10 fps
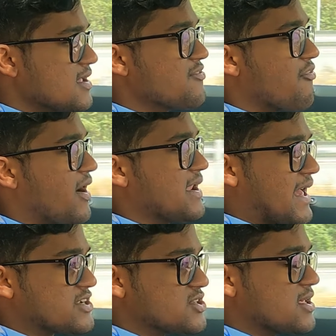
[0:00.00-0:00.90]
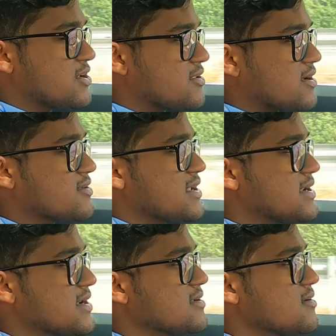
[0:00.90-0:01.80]
it's fine actually, because
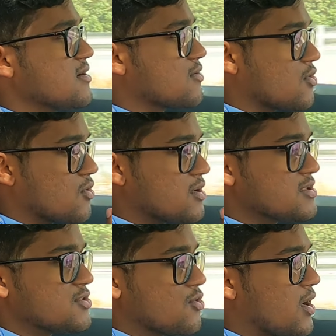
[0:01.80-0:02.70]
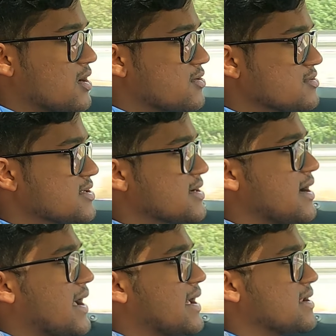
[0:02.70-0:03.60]
I did a road through Al
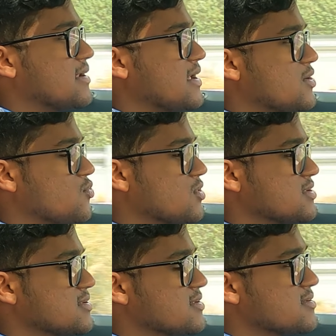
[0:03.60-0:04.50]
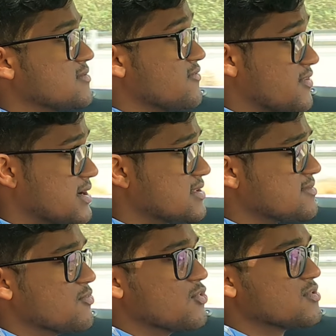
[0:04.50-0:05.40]
Qudra and it was very
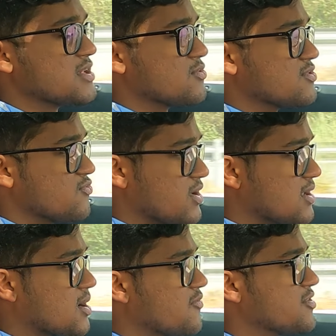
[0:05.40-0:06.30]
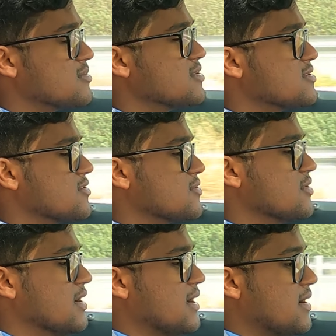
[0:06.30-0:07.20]
smooth, it was very comfortable.
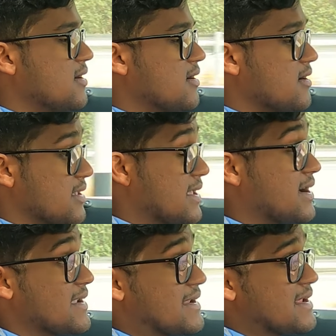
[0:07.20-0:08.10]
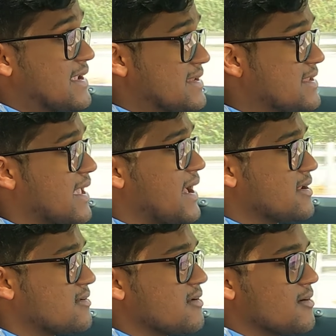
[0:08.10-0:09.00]
So yeah, it
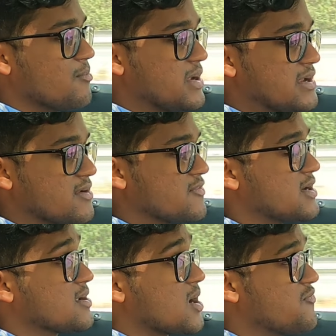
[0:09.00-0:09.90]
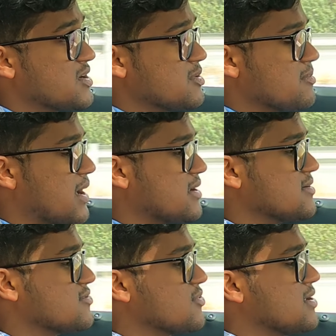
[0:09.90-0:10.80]
can be driven in a comfortable
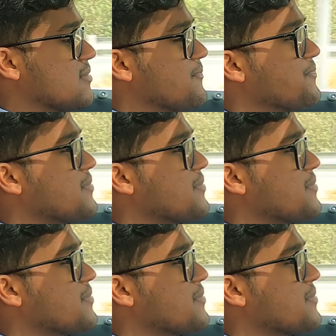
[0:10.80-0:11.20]
manner as well.